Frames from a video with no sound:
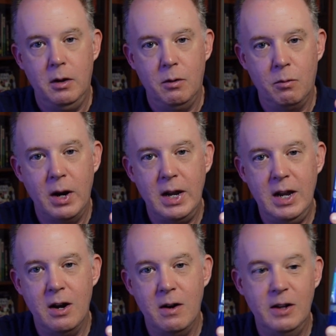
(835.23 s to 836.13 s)
right
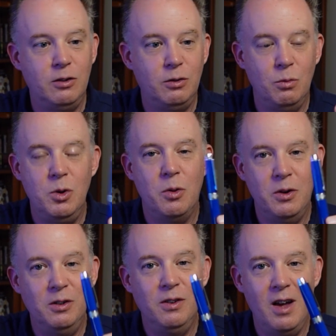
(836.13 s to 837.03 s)
here, and that's the
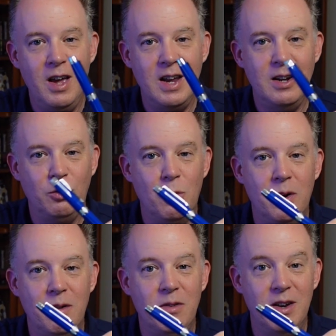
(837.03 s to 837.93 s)
design is one
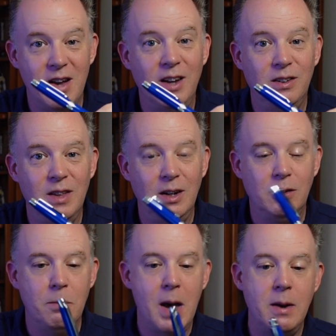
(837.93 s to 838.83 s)
of the nice things
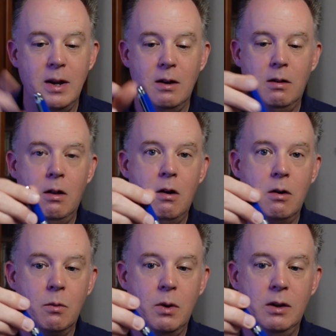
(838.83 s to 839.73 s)
about it,
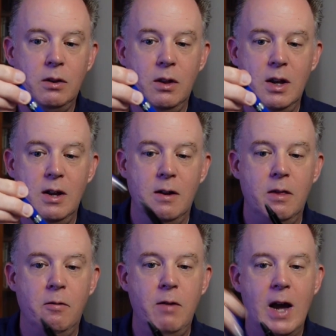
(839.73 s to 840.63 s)
along with
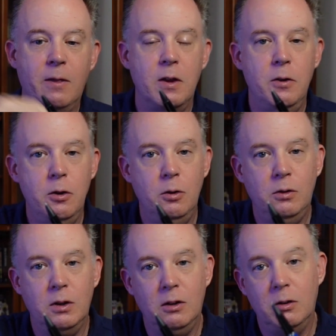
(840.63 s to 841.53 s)
the fact that it
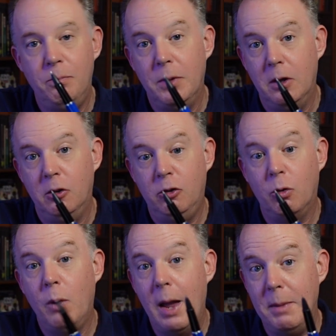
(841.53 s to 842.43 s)
uses
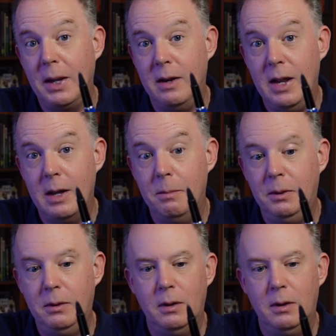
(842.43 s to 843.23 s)
ceramic nibs